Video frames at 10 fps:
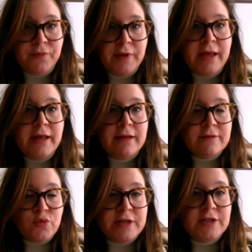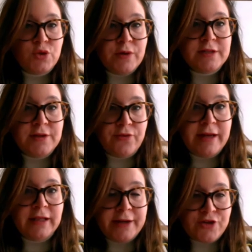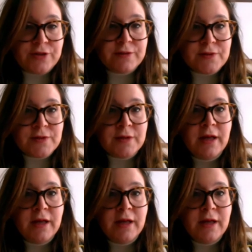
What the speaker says: in 2023 elections.